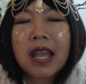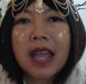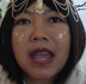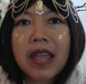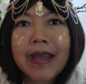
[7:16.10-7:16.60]

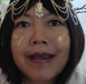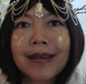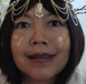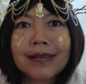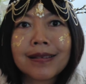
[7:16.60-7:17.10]

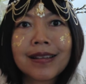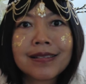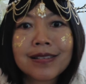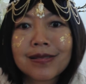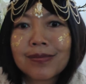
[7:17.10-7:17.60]
and it
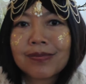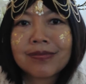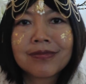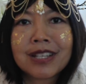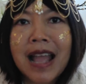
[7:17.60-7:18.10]
just
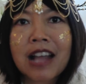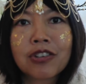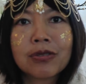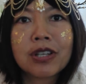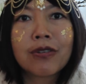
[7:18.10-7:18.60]

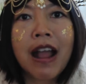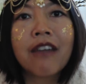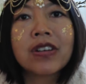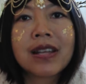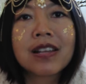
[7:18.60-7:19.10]
naturally
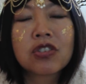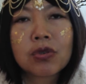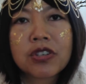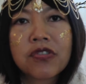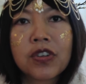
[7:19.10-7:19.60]
gravitates
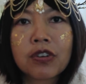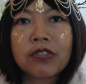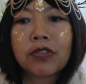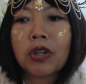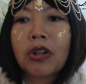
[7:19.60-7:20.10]
towards
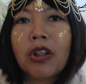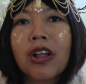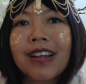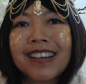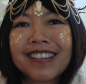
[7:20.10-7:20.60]
fearful
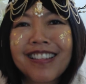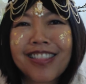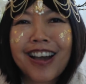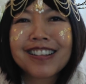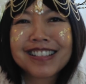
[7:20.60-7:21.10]

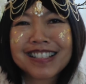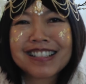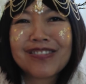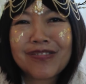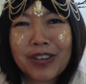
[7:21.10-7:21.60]
thoughts
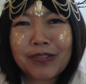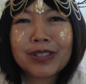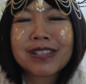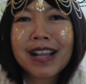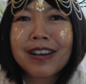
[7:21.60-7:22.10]
and fearful
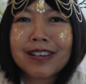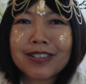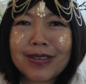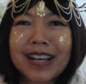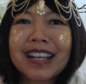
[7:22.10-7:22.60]
desires,
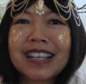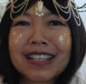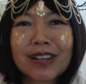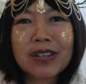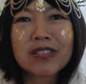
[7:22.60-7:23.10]
right?
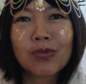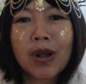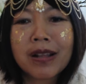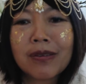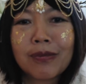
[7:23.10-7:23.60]
Because
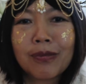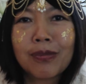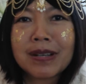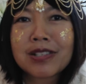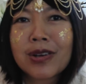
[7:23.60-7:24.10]

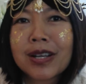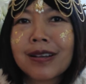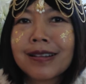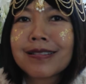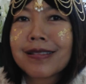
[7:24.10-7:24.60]
what's going
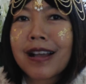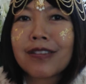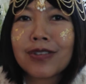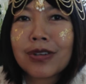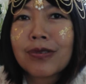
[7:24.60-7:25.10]
on inside of
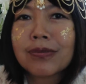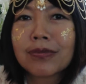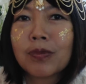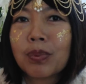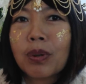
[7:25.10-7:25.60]
you
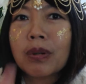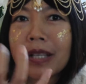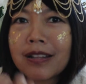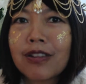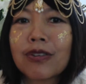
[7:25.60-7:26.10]
will pull
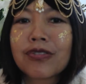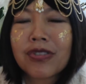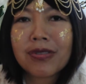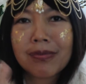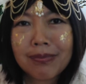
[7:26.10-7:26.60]
in those
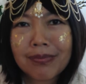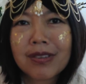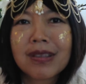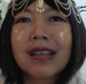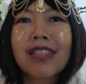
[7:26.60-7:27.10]

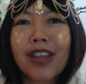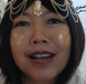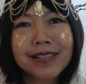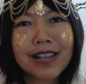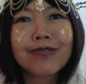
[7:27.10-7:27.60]

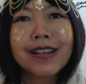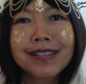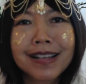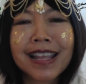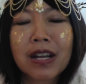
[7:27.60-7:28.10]
thoughts that
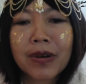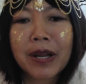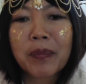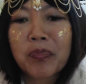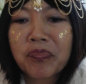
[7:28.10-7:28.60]
resonate, right?
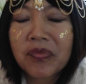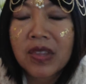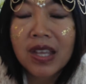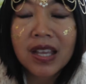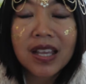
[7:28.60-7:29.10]

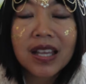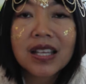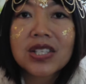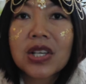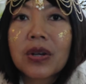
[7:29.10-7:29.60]

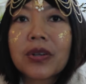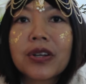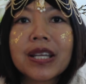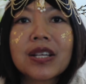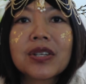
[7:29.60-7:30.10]
So your
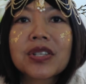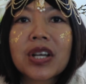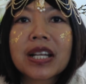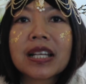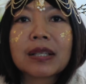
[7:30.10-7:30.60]
ego is
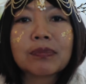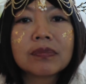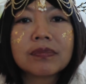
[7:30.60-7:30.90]
going to